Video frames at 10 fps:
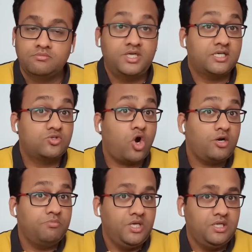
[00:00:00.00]
but does
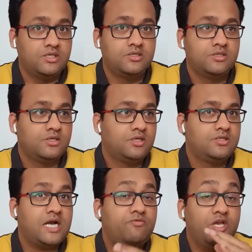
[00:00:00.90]
not mean
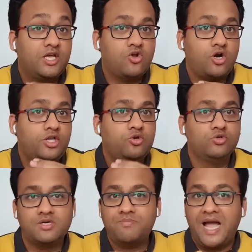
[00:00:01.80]
that we cannot
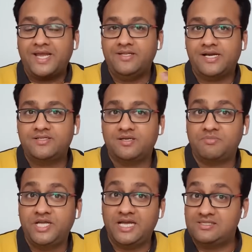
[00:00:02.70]
use a backend that
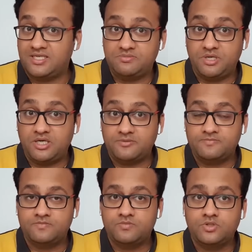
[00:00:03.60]
somebody else has built.
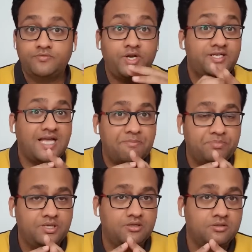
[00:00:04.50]
So for
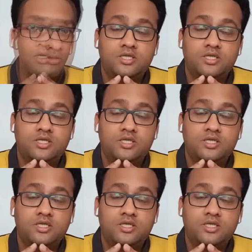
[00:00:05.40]
example,